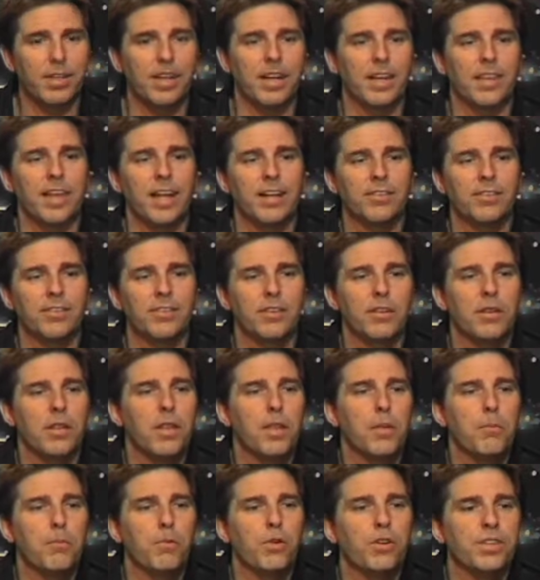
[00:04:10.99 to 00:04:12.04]
and that's
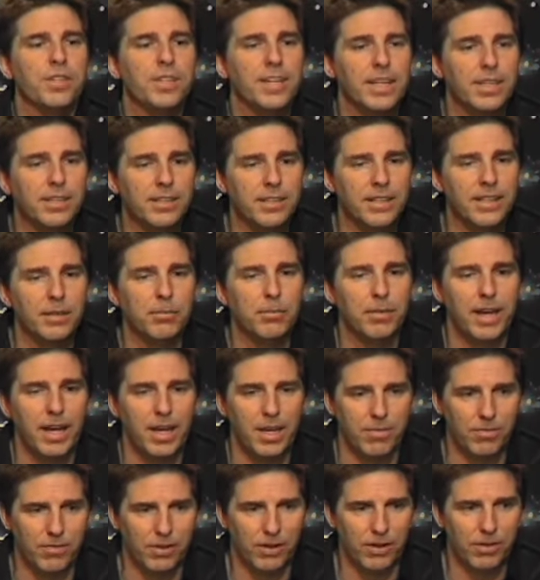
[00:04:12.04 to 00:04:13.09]
predicting
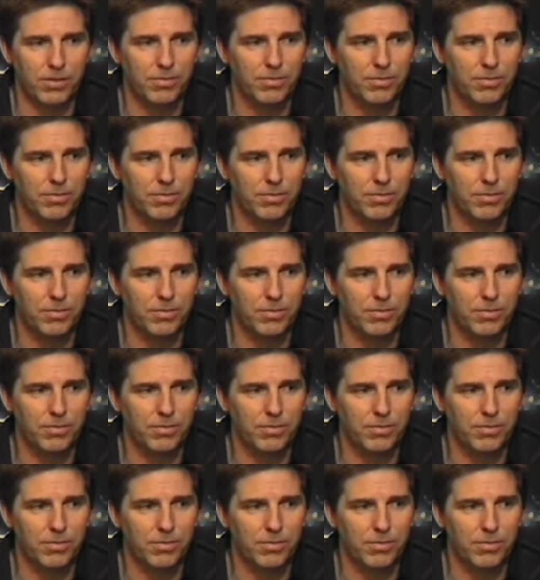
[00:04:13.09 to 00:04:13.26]
behavior.